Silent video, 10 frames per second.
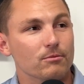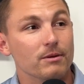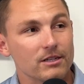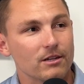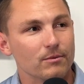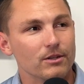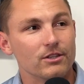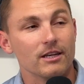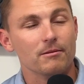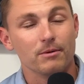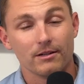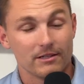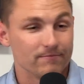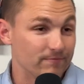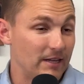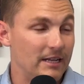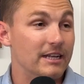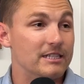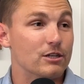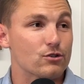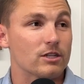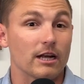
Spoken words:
based on what you say, but it is interesting.